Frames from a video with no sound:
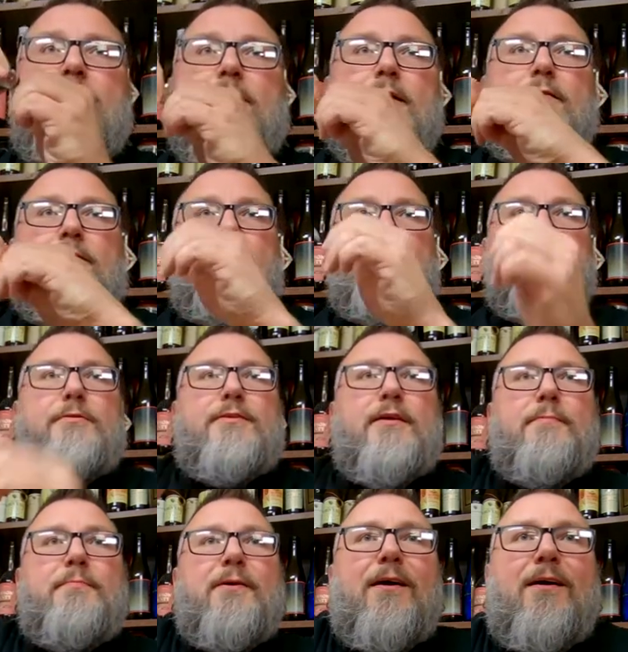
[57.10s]
yeah, we'll see what's
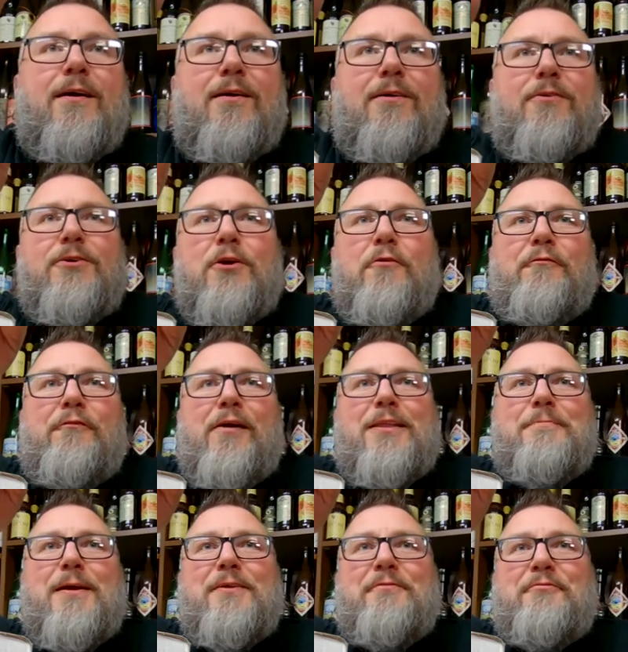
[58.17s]
up. Oh, yo,
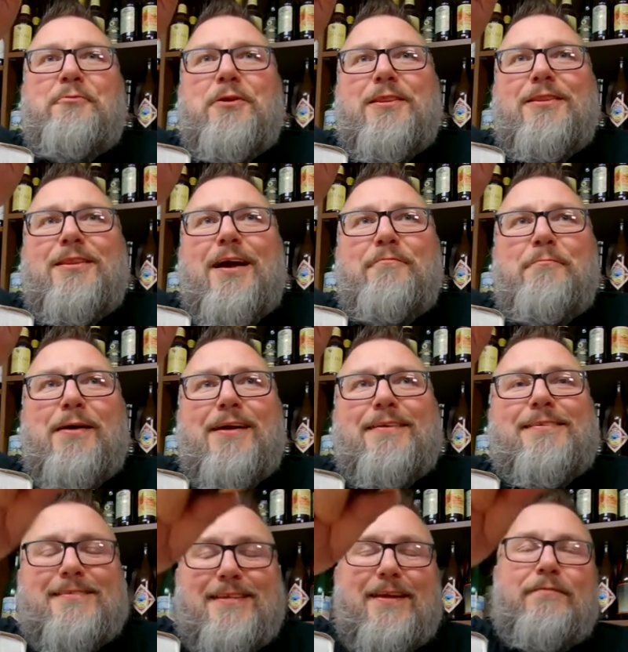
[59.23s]
finally made it for one of the live
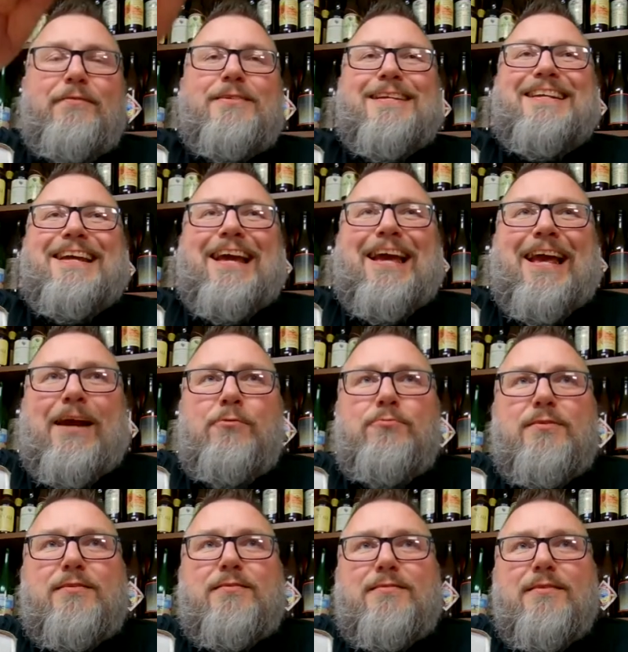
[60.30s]
unboxes. Steven's in the
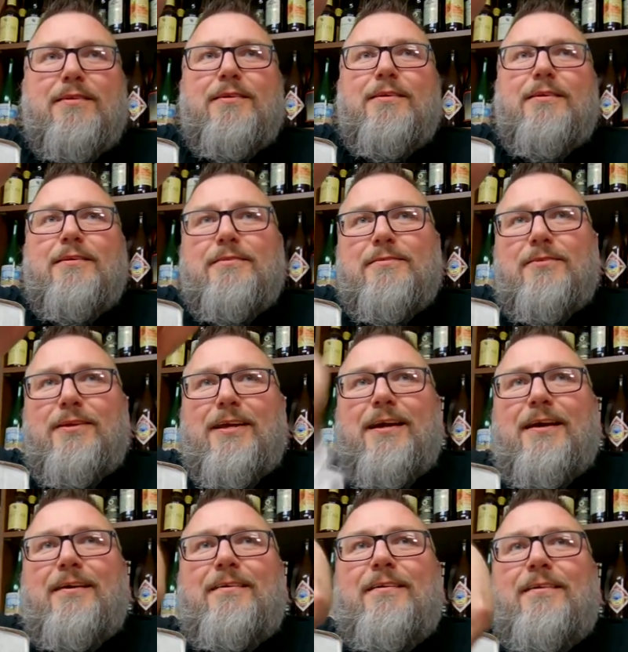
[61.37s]
house. So,
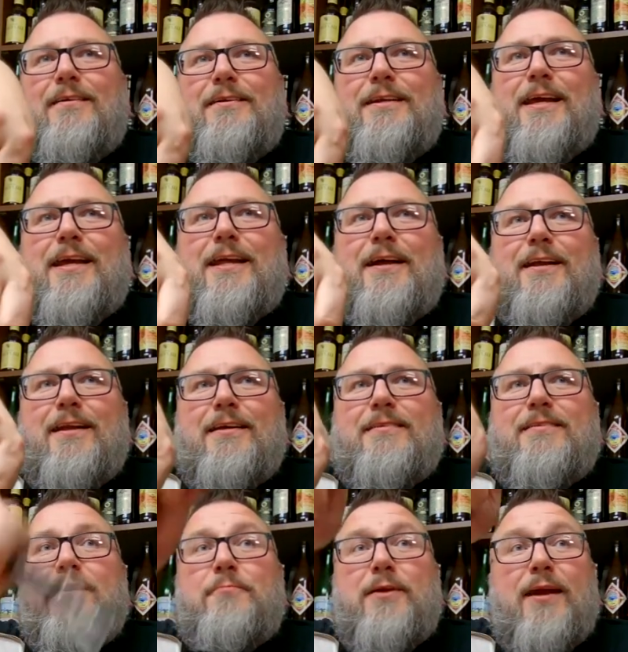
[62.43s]
yeah, digging on
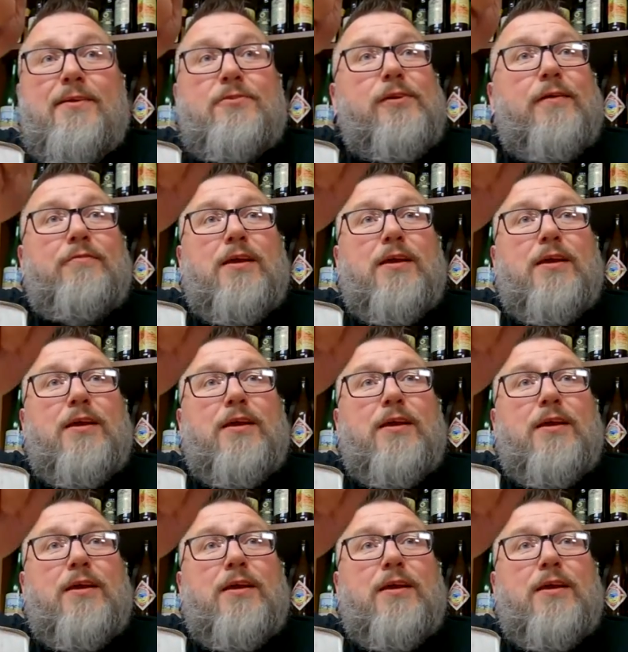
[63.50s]
this. And then we actually have